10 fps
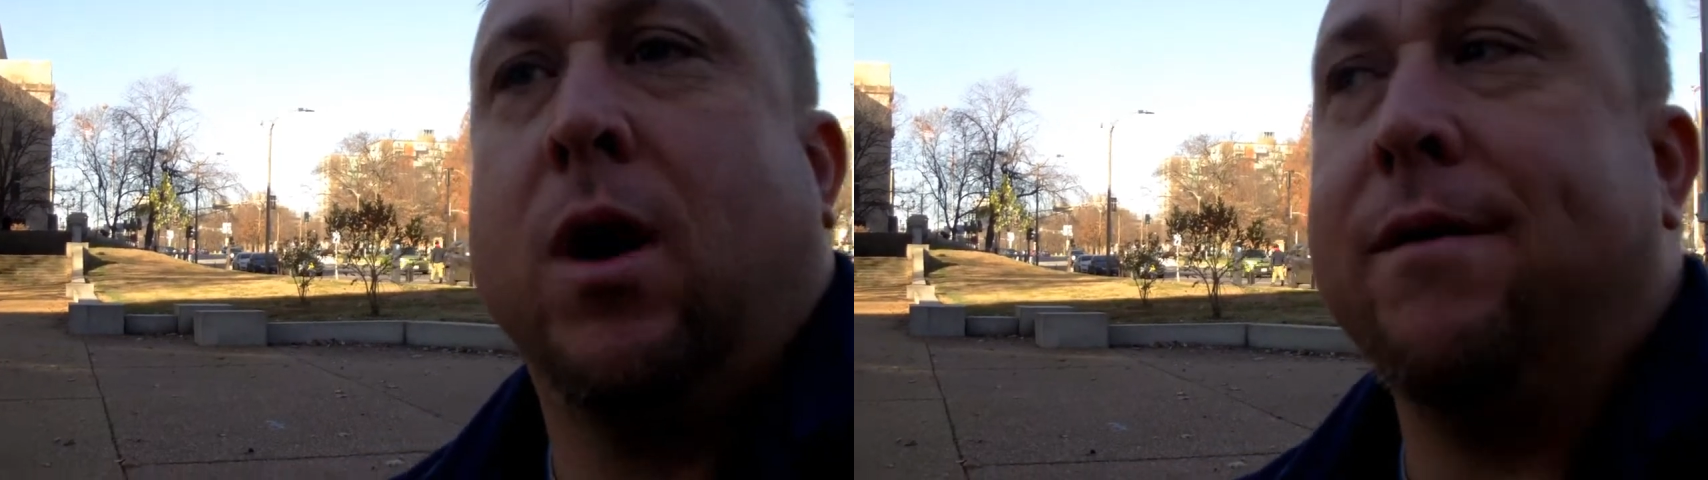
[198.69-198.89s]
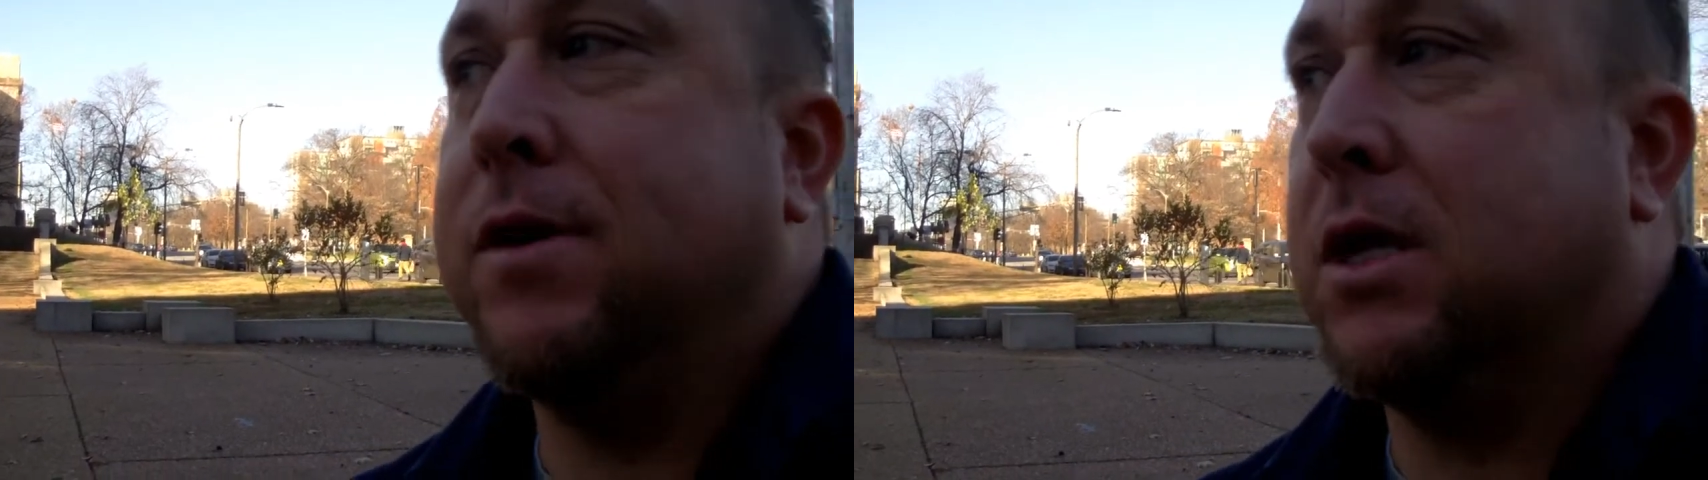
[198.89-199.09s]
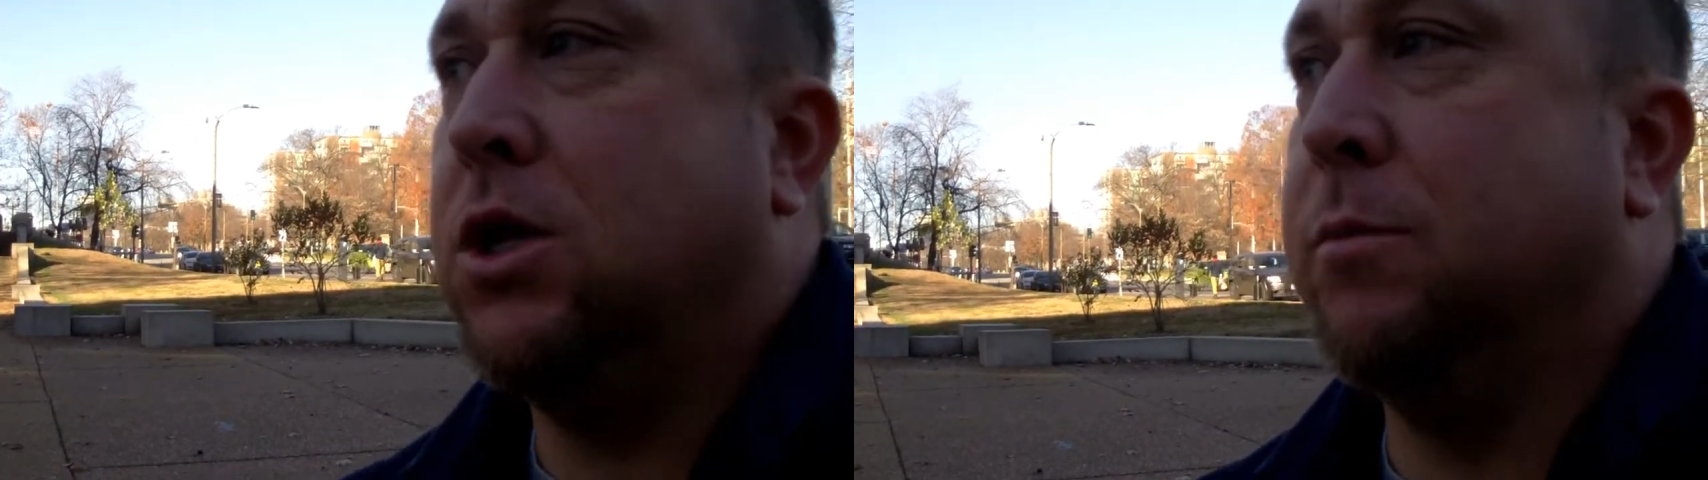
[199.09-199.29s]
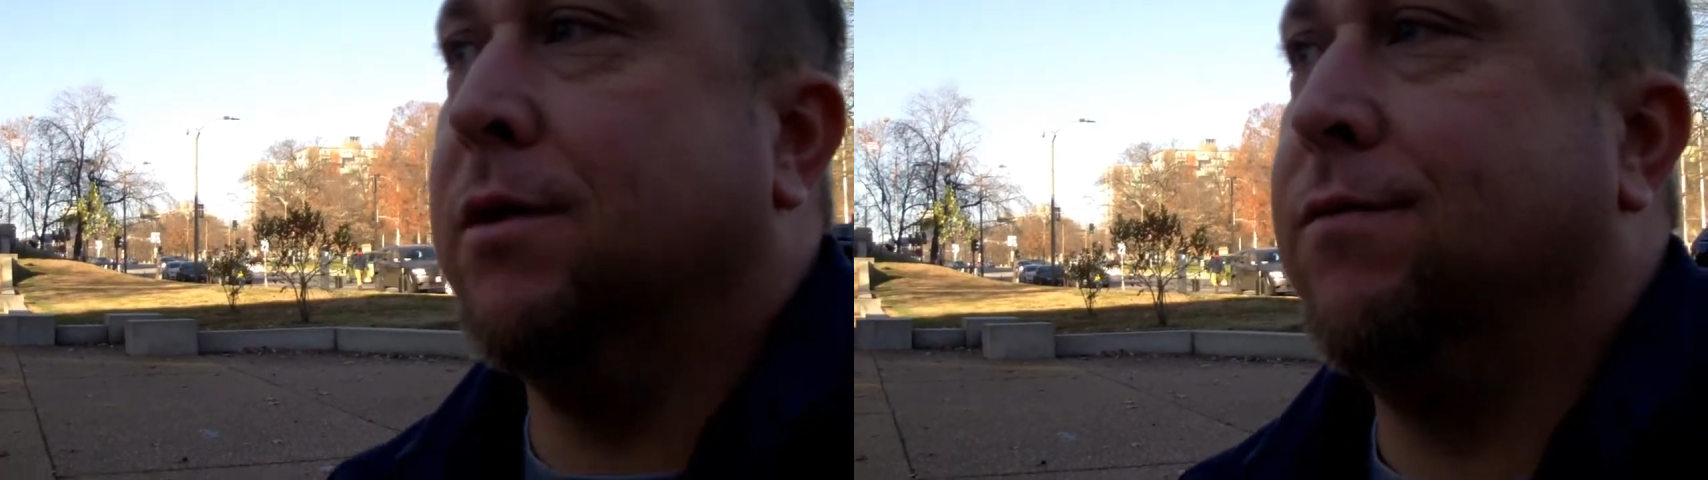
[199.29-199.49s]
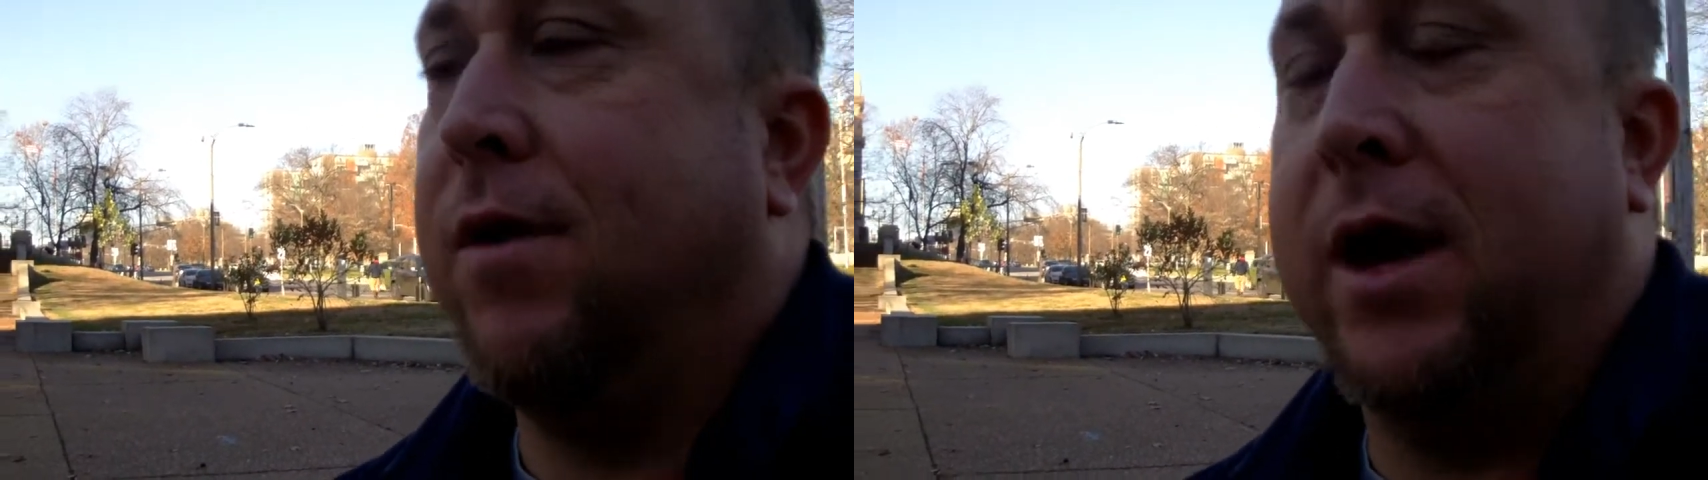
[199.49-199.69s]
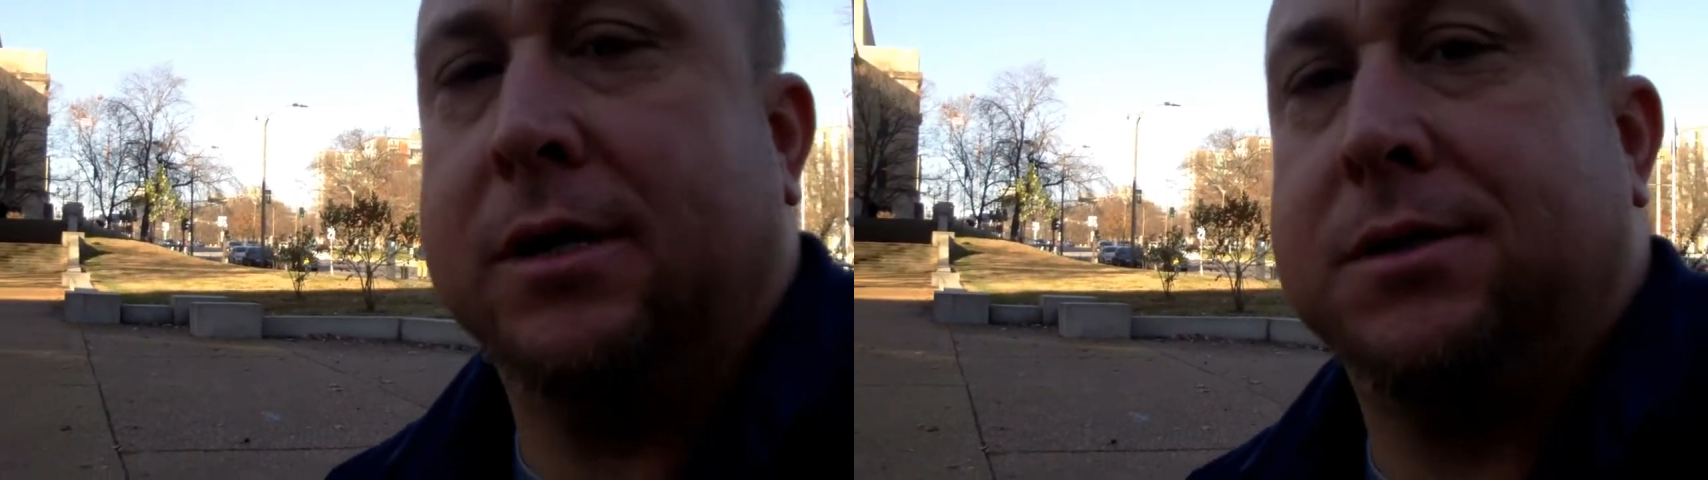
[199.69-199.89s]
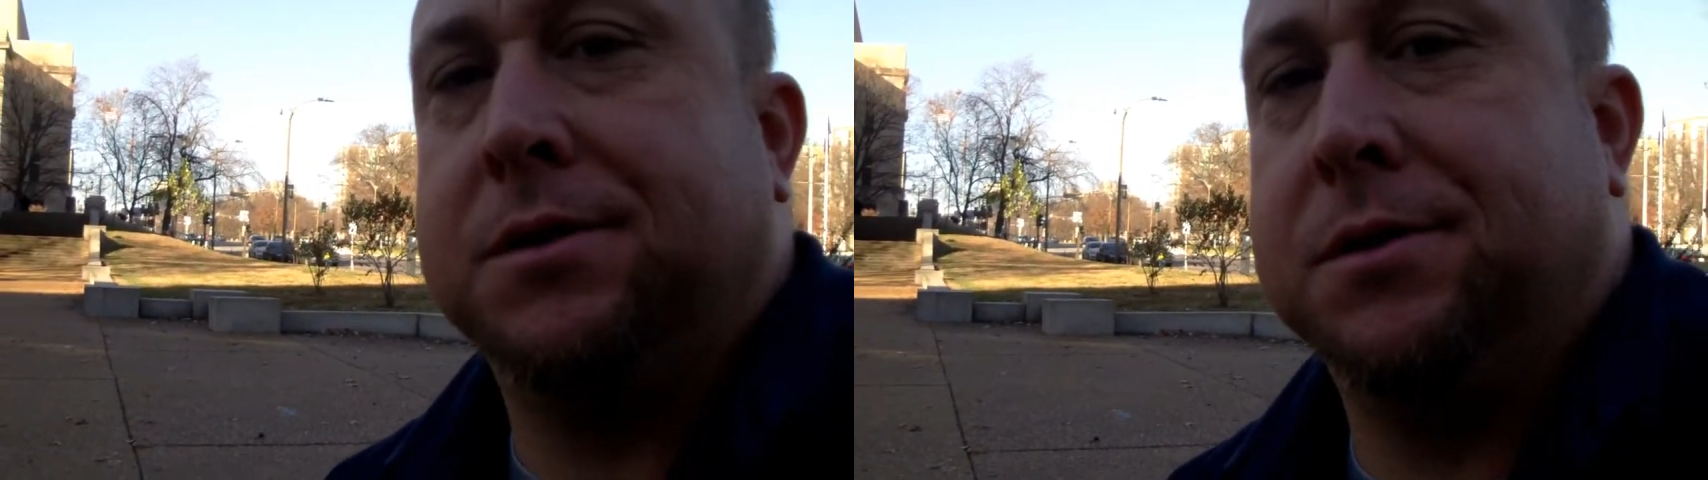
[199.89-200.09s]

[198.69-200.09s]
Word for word: having a human effect